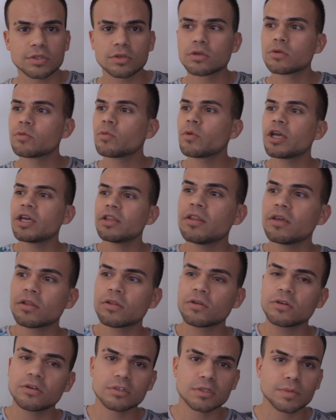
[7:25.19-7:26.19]
certain way, the
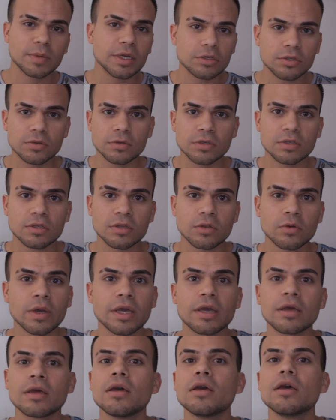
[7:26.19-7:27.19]
other nurse might do it another
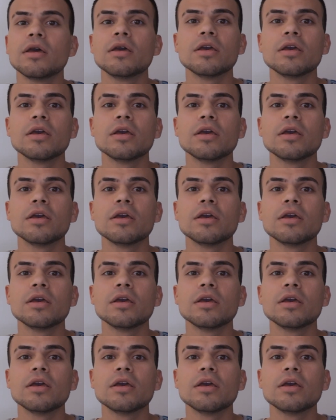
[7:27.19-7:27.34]
way.